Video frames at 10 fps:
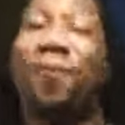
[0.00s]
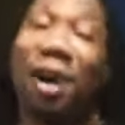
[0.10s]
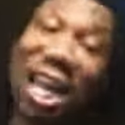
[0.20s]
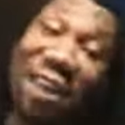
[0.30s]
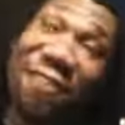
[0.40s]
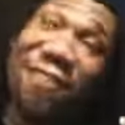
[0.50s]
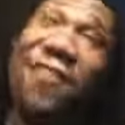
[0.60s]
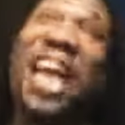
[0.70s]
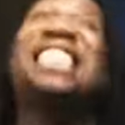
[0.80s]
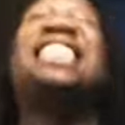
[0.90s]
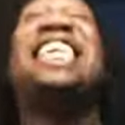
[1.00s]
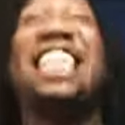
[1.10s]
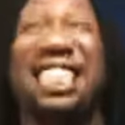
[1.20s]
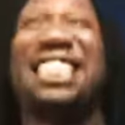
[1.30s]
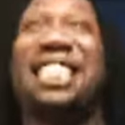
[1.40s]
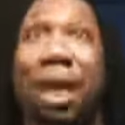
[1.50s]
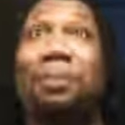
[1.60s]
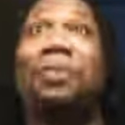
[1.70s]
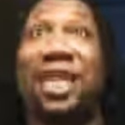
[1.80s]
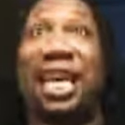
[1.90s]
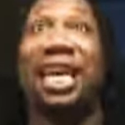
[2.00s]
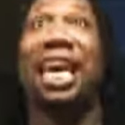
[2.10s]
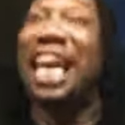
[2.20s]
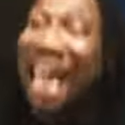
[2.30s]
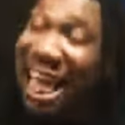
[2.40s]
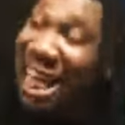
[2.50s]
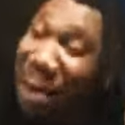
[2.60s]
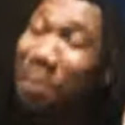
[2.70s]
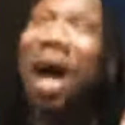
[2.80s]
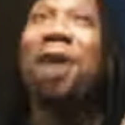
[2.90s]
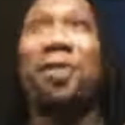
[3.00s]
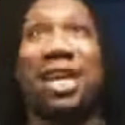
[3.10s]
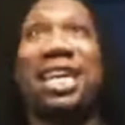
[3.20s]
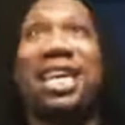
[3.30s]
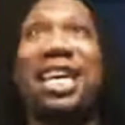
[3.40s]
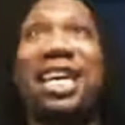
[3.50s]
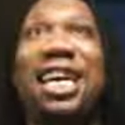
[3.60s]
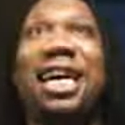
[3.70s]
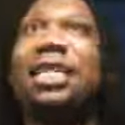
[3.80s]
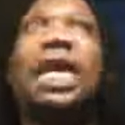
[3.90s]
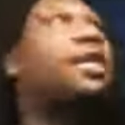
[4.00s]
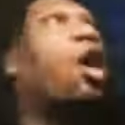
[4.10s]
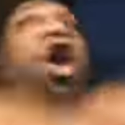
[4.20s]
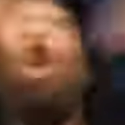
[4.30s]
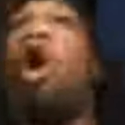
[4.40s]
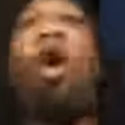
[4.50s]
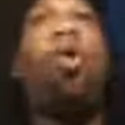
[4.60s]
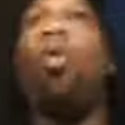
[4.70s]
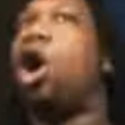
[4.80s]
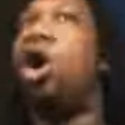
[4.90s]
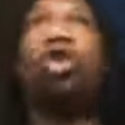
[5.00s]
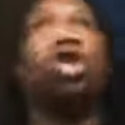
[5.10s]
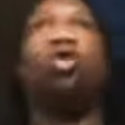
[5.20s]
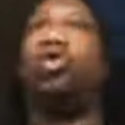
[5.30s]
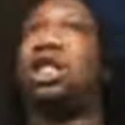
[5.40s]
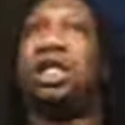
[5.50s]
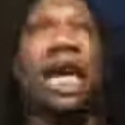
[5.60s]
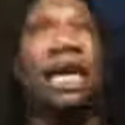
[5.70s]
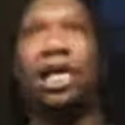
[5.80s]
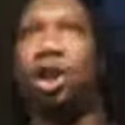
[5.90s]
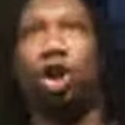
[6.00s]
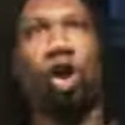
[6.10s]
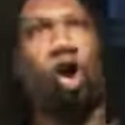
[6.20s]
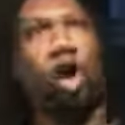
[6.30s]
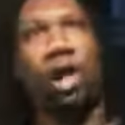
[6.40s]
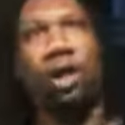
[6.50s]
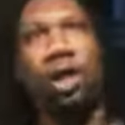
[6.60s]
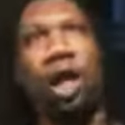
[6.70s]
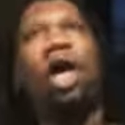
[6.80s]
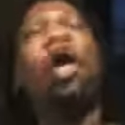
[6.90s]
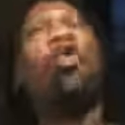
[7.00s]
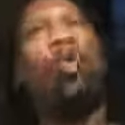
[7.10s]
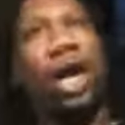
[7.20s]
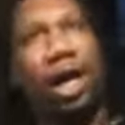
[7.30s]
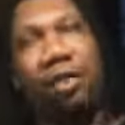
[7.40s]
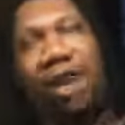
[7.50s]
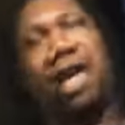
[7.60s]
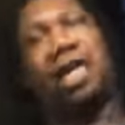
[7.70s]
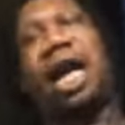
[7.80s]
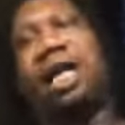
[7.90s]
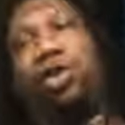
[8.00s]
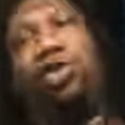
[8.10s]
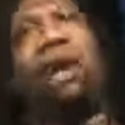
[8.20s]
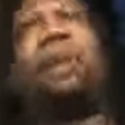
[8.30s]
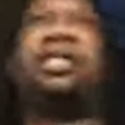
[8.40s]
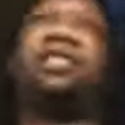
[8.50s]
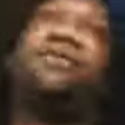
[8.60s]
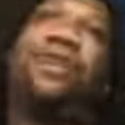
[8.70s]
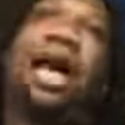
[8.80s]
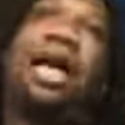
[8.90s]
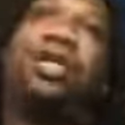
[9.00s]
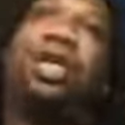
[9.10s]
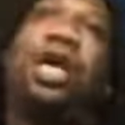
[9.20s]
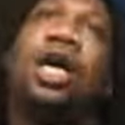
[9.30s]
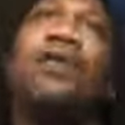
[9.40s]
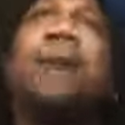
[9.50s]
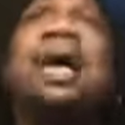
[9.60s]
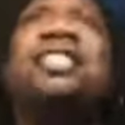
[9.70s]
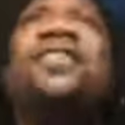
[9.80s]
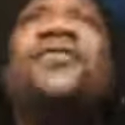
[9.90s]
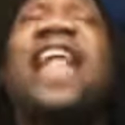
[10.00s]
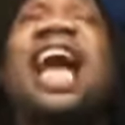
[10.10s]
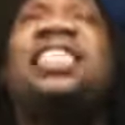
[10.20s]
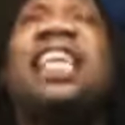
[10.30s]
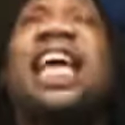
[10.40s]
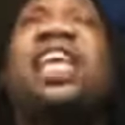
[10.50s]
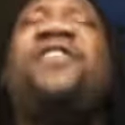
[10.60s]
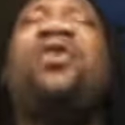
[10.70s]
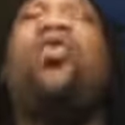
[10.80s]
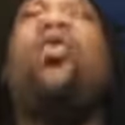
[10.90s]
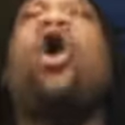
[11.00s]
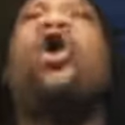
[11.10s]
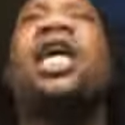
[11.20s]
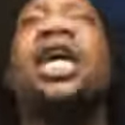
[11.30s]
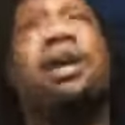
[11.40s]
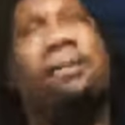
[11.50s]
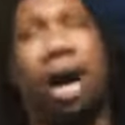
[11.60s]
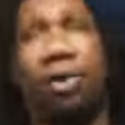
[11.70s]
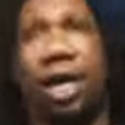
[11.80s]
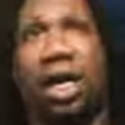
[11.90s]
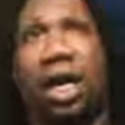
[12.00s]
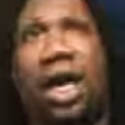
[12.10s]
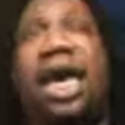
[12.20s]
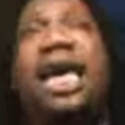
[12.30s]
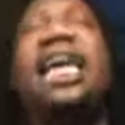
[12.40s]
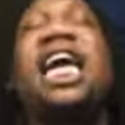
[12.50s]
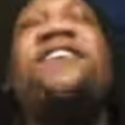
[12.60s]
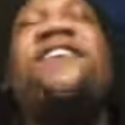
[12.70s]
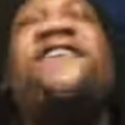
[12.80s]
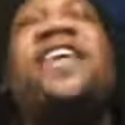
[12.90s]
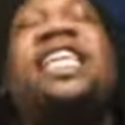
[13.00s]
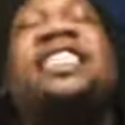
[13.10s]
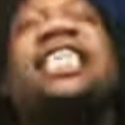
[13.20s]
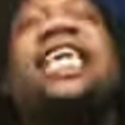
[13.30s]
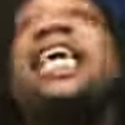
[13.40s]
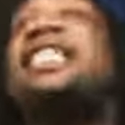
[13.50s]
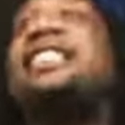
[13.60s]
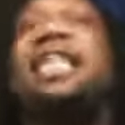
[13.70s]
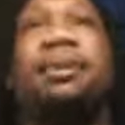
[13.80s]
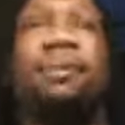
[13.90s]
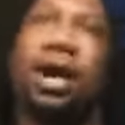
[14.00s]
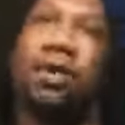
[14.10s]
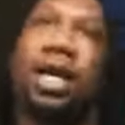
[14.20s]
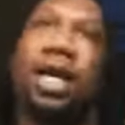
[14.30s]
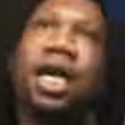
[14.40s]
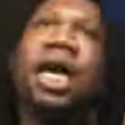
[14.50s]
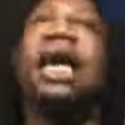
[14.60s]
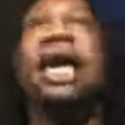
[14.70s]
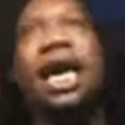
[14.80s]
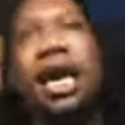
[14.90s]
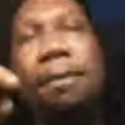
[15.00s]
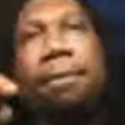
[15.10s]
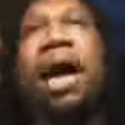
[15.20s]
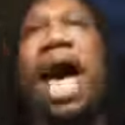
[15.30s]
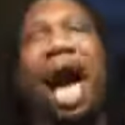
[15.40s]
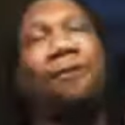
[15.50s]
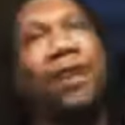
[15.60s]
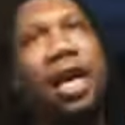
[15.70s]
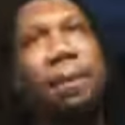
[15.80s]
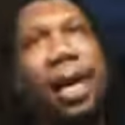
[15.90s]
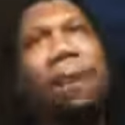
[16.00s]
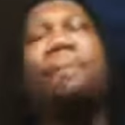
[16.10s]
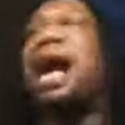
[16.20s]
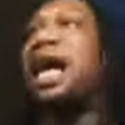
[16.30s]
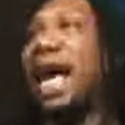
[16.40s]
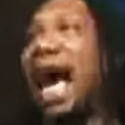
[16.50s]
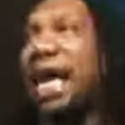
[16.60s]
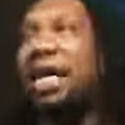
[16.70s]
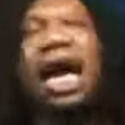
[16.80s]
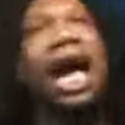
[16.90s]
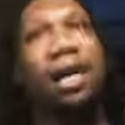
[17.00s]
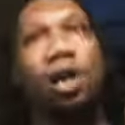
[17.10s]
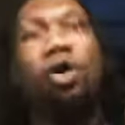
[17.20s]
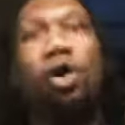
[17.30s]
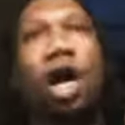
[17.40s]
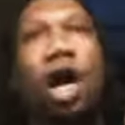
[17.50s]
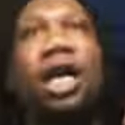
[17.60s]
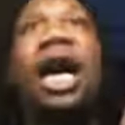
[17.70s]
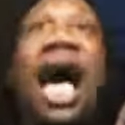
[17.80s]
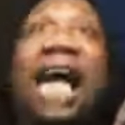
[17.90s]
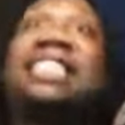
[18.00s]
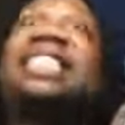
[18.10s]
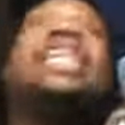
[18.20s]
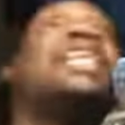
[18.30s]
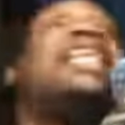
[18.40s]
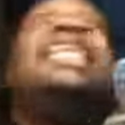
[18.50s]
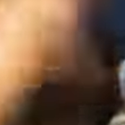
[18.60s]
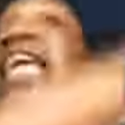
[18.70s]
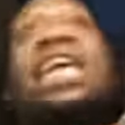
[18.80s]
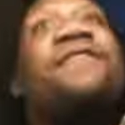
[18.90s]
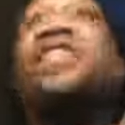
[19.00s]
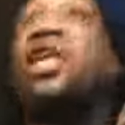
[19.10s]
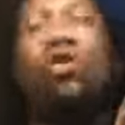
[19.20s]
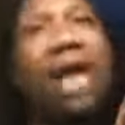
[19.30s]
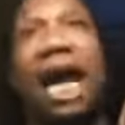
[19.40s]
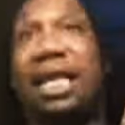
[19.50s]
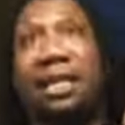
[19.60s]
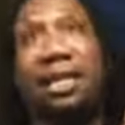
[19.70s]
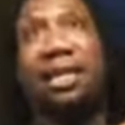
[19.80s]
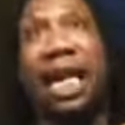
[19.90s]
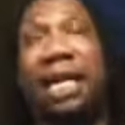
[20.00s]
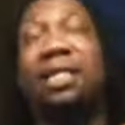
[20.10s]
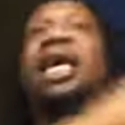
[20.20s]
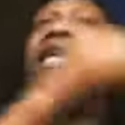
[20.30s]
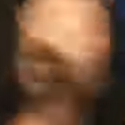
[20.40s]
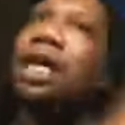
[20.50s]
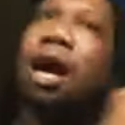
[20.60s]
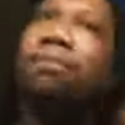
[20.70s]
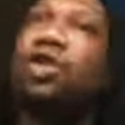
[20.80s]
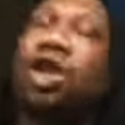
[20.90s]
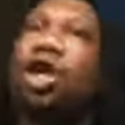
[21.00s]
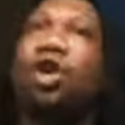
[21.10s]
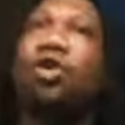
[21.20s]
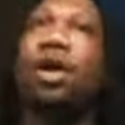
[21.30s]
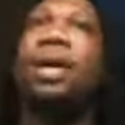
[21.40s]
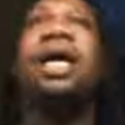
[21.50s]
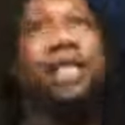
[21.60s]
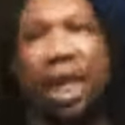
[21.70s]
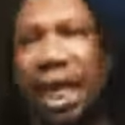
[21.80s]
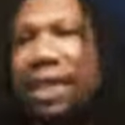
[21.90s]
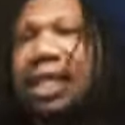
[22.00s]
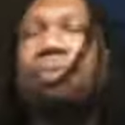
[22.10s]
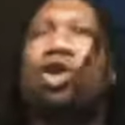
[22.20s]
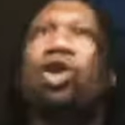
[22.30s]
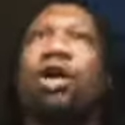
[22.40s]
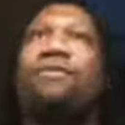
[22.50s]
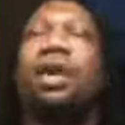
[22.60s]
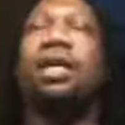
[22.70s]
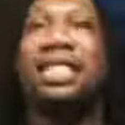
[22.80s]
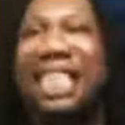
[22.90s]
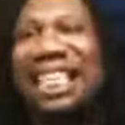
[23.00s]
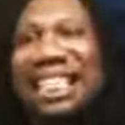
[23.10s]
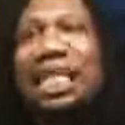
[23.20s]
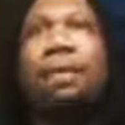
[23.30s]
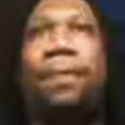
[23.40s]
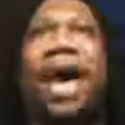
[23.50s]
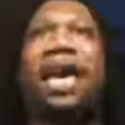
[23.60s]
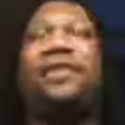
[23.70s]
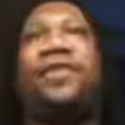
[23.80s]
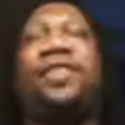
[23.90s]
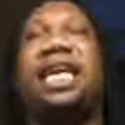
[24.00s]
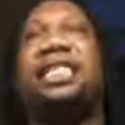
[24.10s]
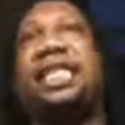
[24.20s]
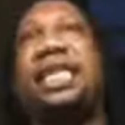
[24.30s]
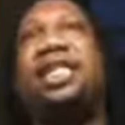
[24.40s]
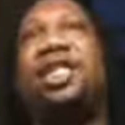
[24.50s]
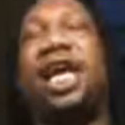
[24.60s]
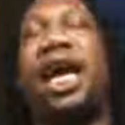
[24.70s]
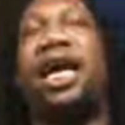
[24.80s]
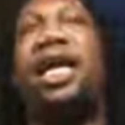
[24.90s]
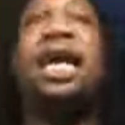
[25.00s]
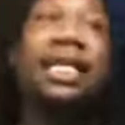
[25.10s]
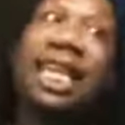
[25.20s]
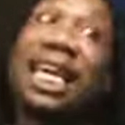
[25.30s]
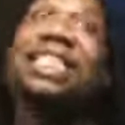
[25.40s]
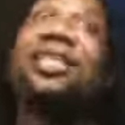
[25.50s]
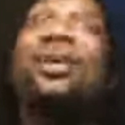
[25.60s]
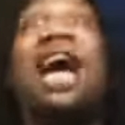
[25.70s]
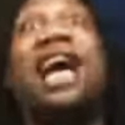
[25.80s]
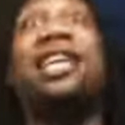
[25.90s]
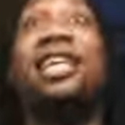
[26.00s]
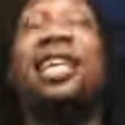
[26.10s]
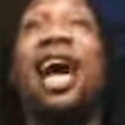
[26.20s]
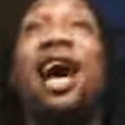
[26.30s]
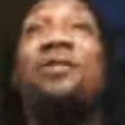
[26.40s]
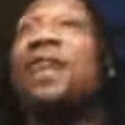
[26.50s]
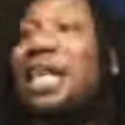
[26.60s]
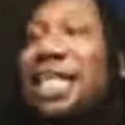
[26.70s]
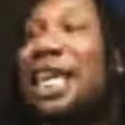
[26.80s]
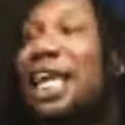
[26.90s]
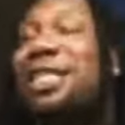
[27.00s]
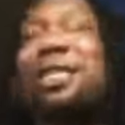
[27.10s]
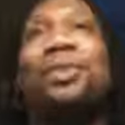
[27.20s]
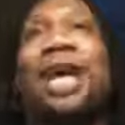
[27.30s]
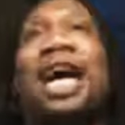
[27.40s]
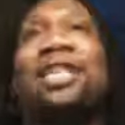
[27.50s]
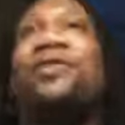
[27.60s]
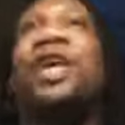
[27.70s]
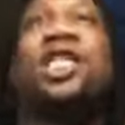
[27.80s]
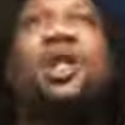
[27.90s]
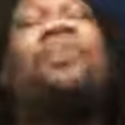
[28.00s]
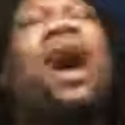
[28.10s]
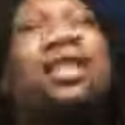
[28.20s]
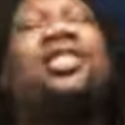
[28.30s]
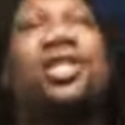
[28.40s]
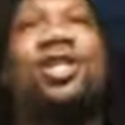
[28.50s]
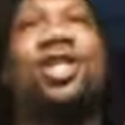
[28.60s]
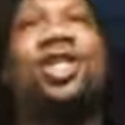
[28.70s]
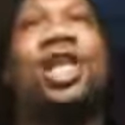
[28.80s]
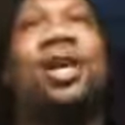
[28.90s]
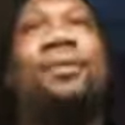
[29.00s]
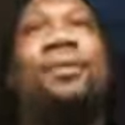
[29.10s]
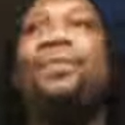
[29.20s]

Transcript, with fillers: for inventing something in America that the whole world uses and enjoys. We're going to recognize you, Grandmaster Flash. Grandmaster Flash can't even work in America. He can't even feed his kids in America. Him, Africa Bambaataa and, and Kool Herc has to leave the United States to come to Europe to get some sort of decent pay for their DJing, to get some kind of love, to get some kind of sponsorship.